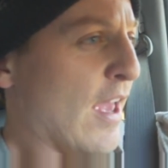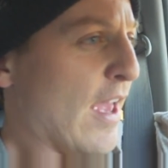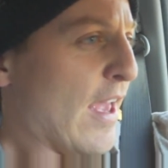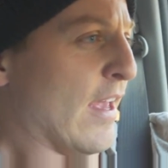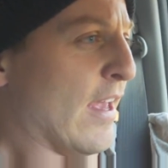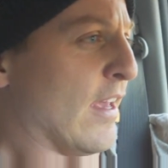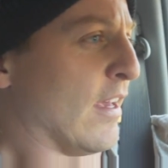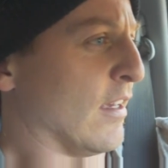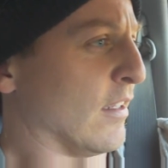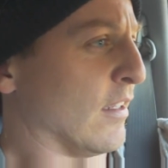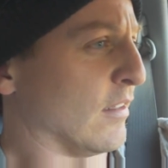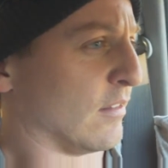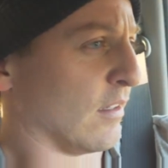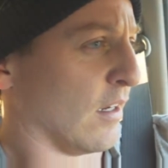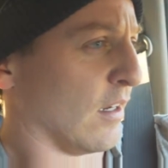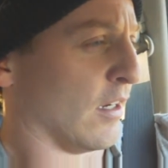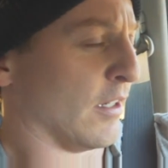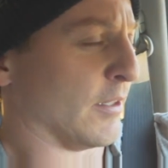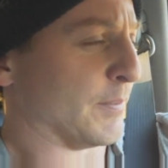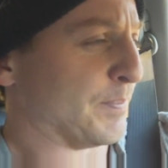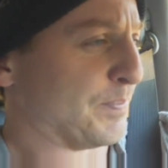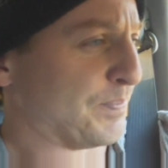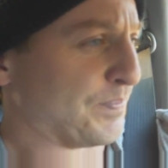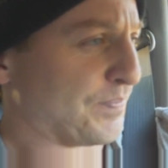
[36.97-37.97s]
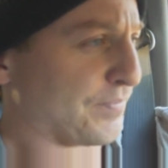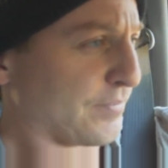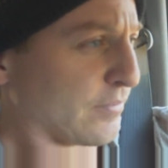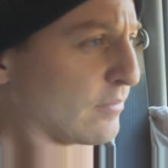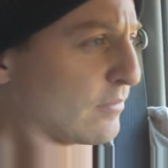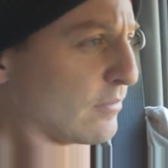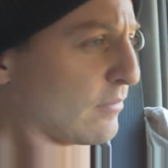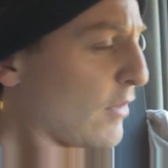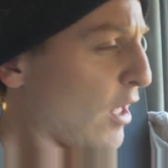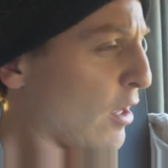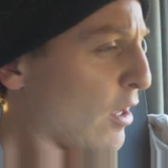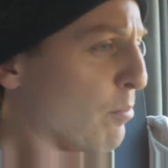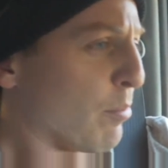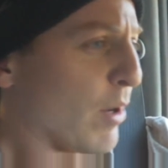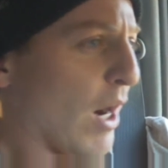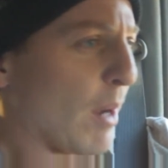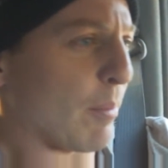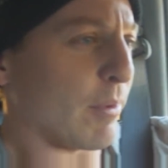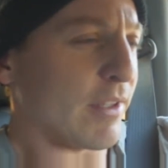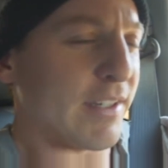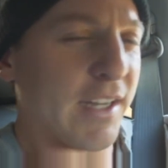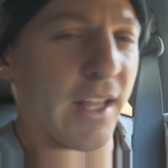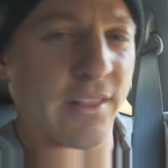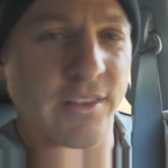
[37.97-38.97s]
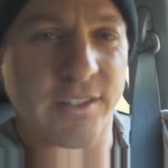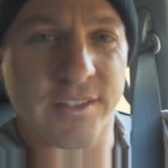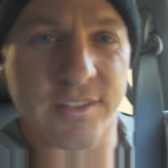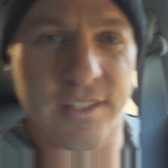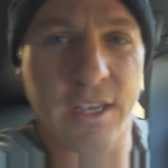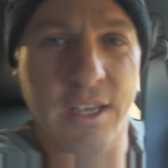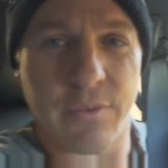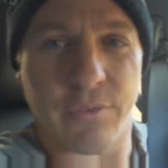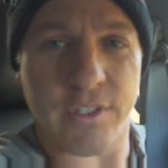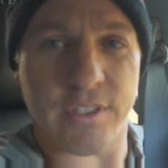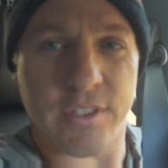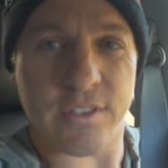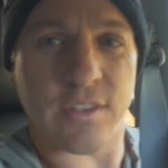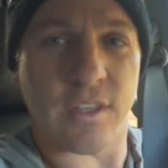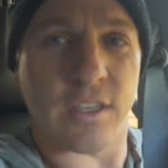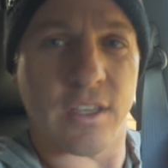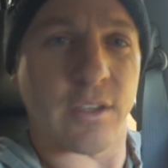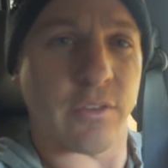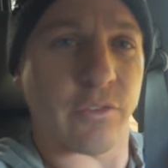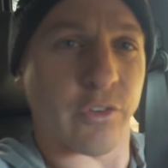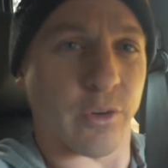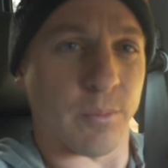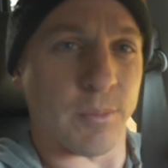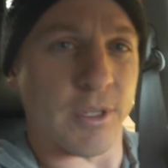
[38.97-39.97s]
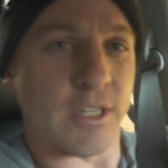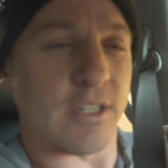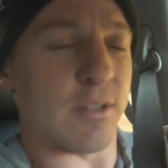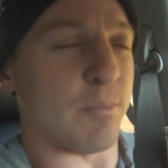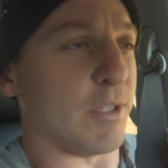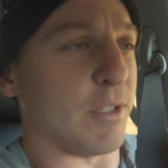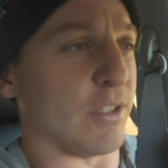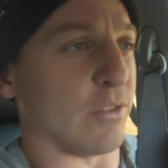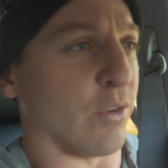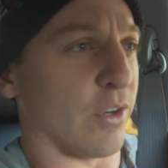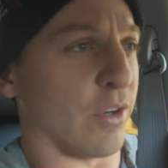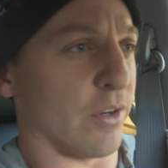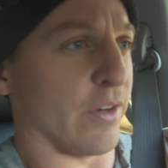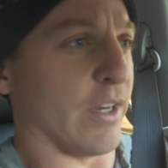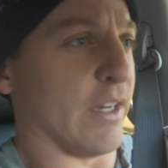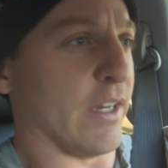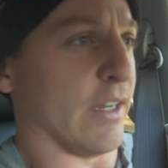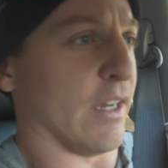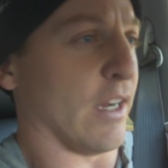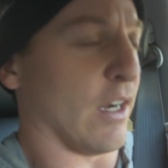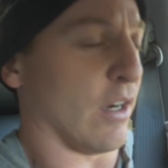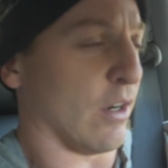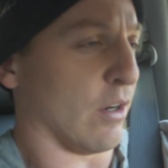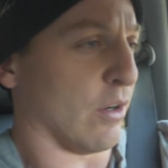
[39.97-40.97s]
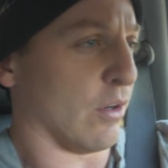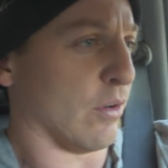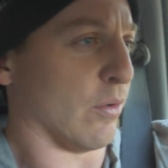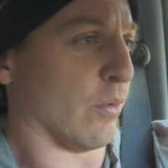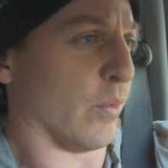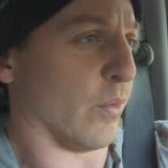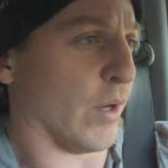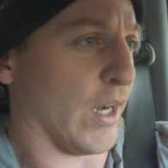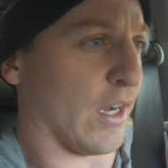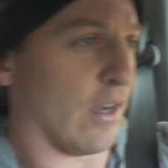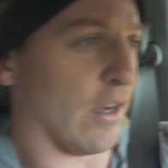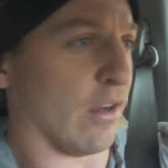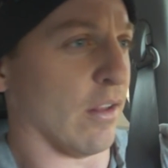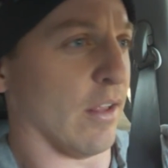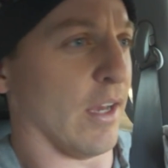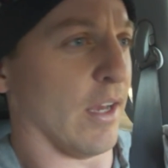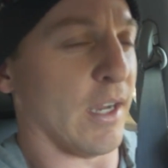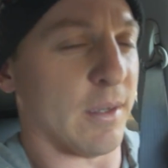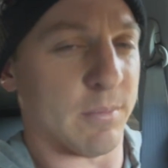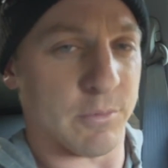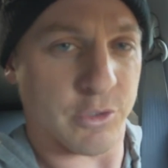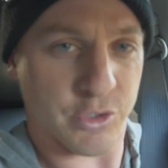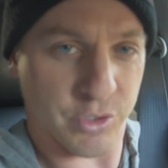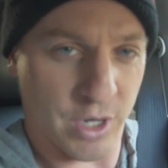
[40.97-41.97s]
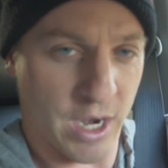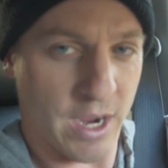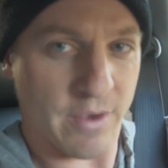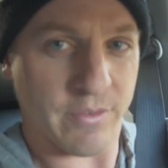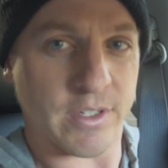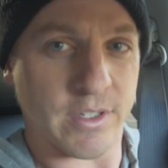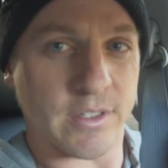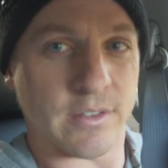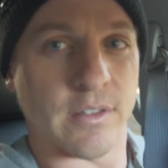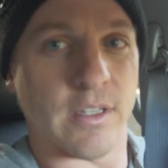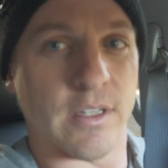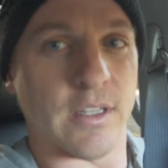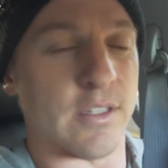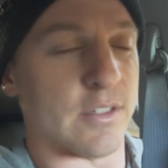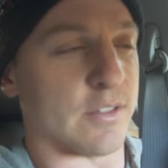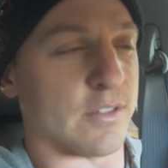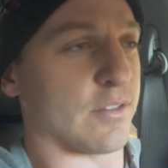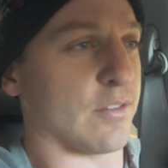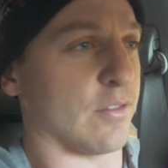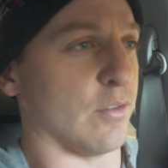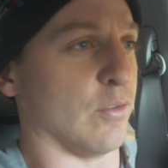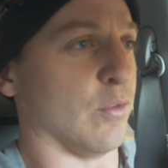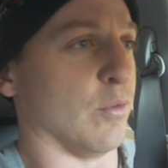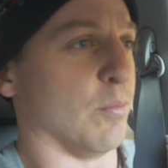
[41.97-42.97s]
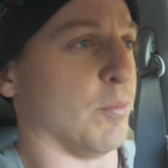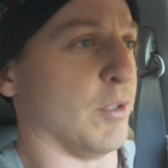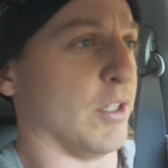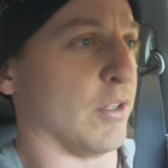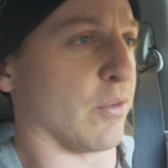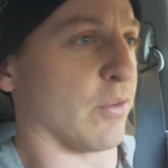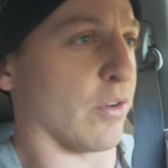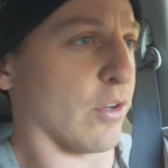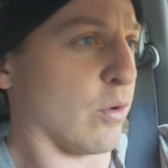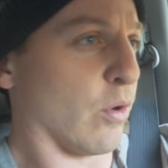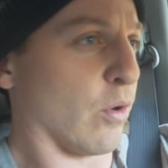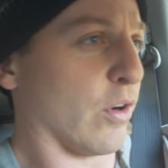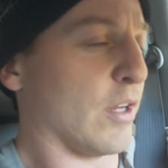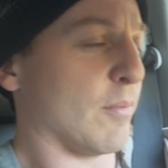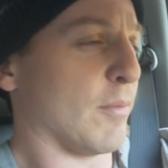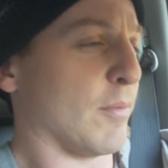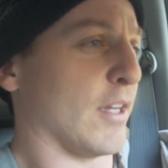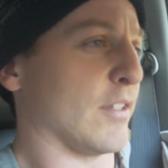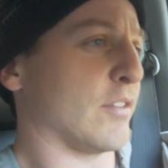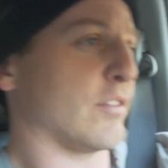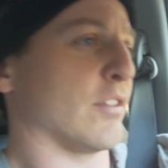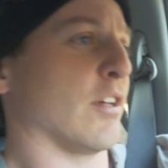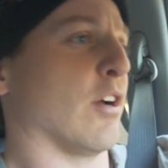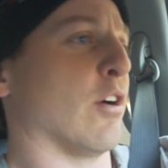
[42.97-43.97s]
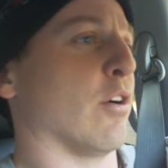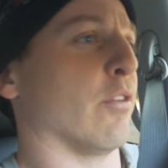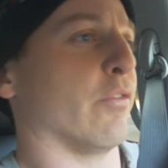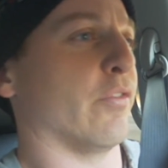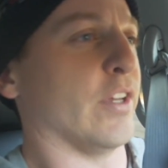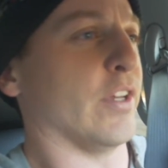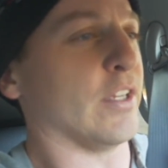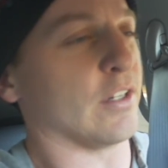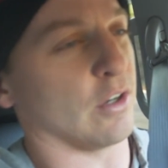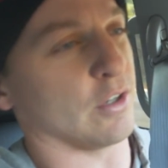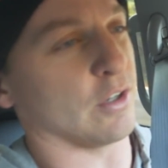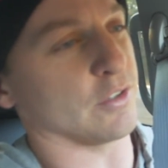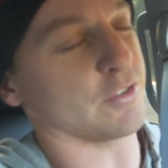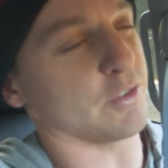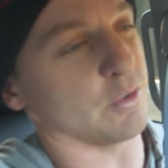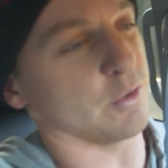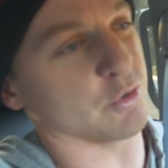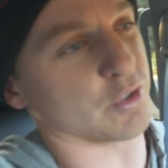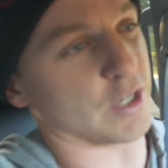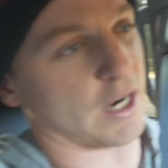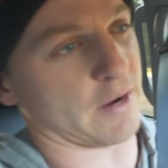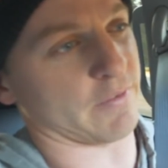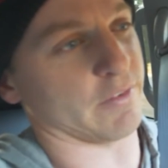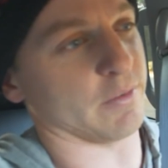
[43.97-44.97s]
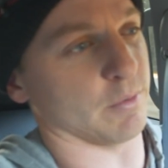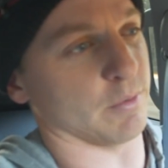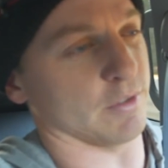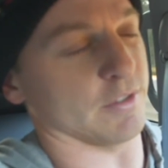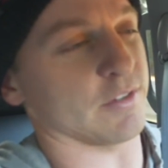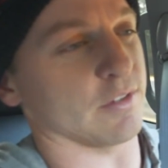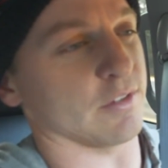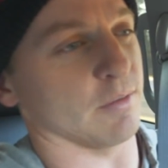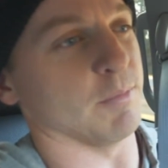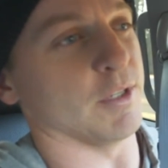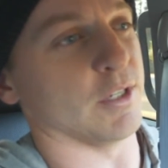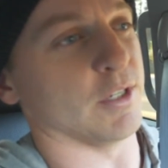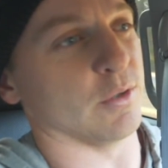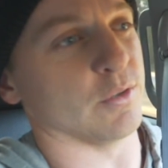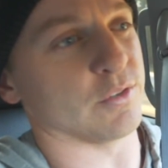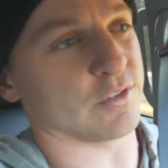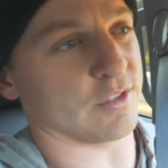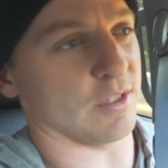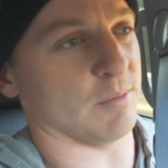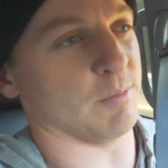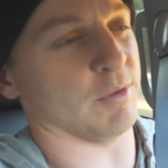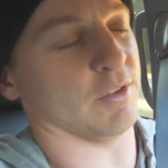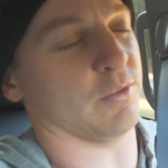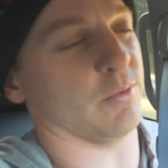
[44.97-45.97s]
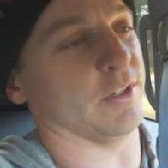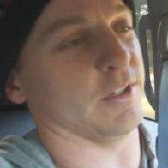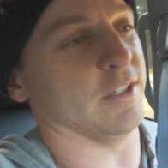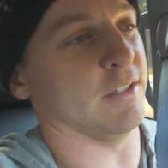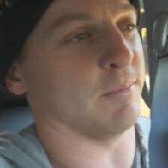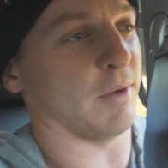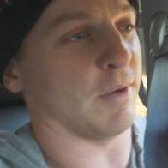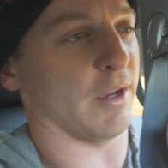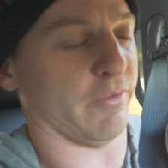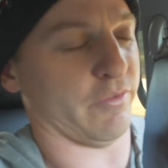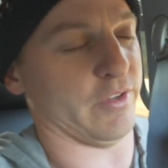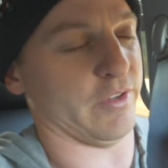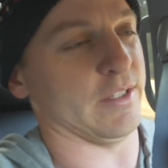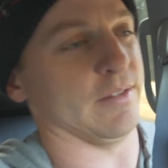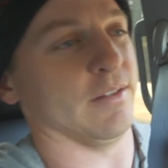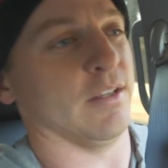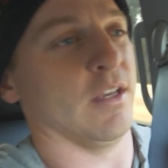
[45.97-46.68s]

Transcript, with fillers: And um, probably not the safest thing for me to be doing right now while I'm driving is to be recording myself and also driving with some minnows in between my feet.